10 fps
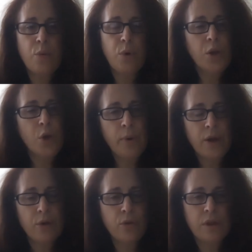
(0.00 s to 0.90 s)
we know
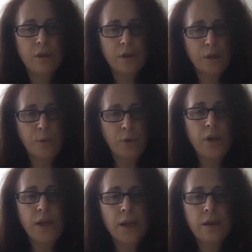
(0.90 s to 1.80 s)
better than the
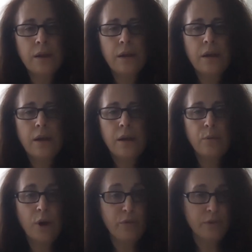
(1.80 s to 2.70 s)
community.
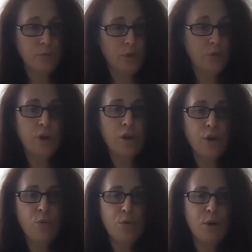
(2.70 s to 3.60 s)
We do not
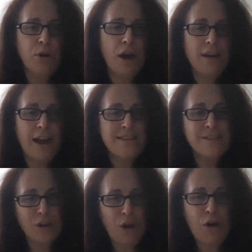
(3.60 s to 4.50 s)
go where we're not asked
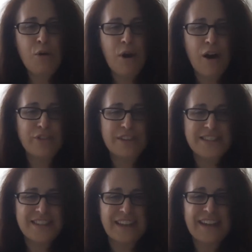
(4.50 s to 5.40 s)
to go,
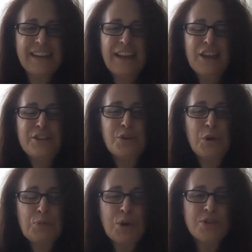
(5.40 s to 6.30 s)
obviously, don't
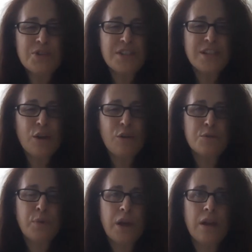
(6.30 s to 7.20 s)
impose ourselves,
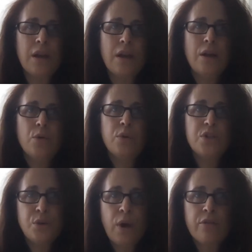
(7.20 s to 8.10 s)
but we
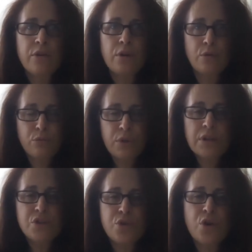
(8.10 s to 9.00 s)
do have a
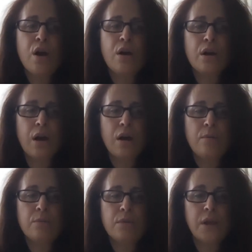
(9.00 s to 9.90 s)
really strong,
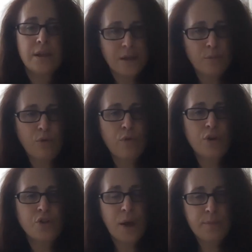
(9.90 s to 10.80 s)
like I said before, a
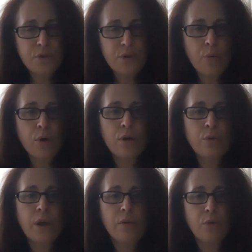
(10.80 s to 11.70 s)
chapter network.
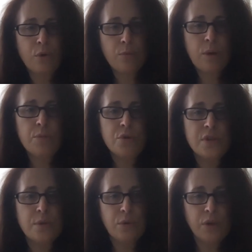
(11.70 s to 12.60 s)
We have org members
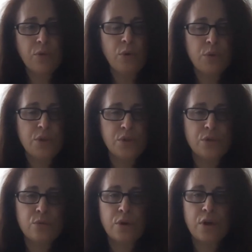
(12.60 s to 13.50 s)
that believe in what we
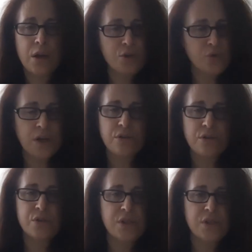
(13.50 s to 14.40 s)
do. We're not a trade
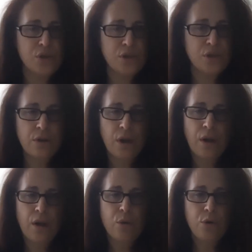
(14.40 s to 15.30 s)
association.
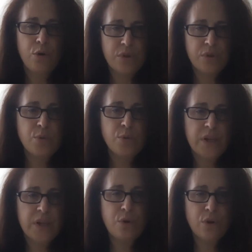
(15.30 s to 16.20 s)
We're a
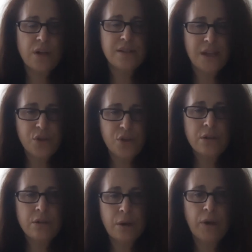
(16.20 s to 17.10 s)
principle-based
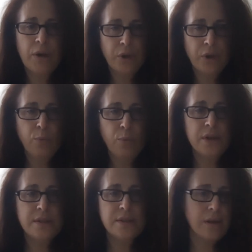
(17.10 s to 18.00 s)
organization about the
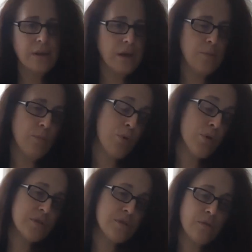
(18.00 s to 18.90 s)
openness,
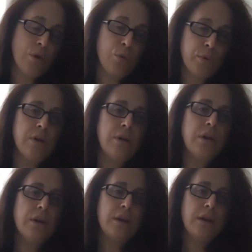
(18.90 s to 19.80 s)
importance of open,
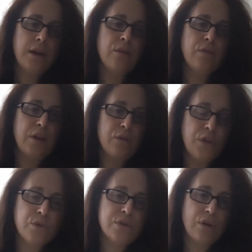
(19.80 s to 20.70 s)
innovative
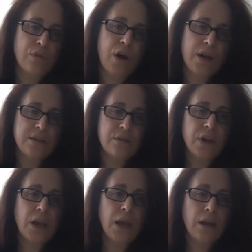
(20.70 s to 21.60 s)
use of
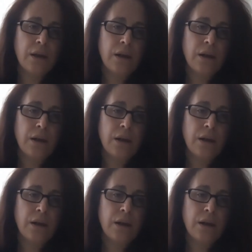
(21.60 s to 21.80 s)
connectivity